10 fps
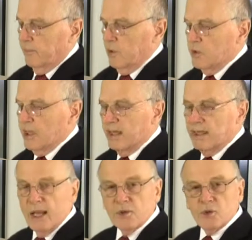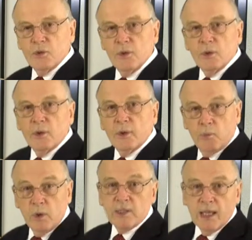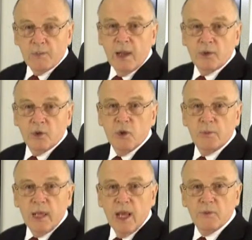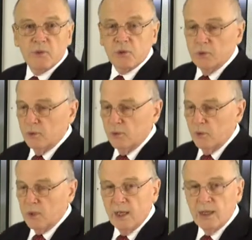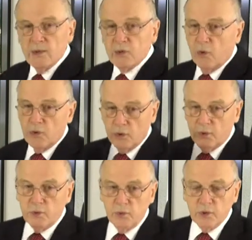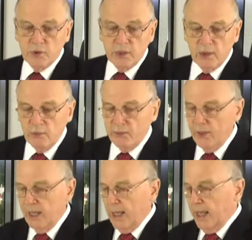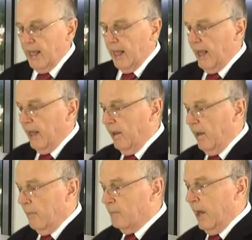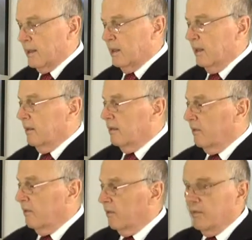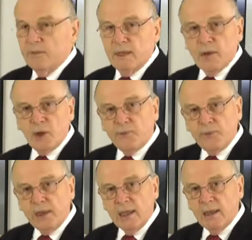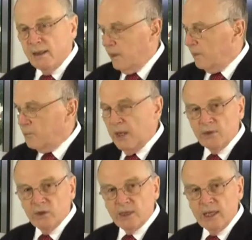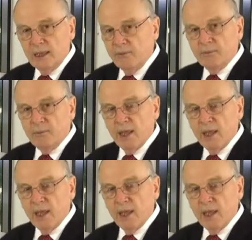you send it out to your, we send them out on your behalf to your clients, or you can do it yourself. But they've got funny pictures here.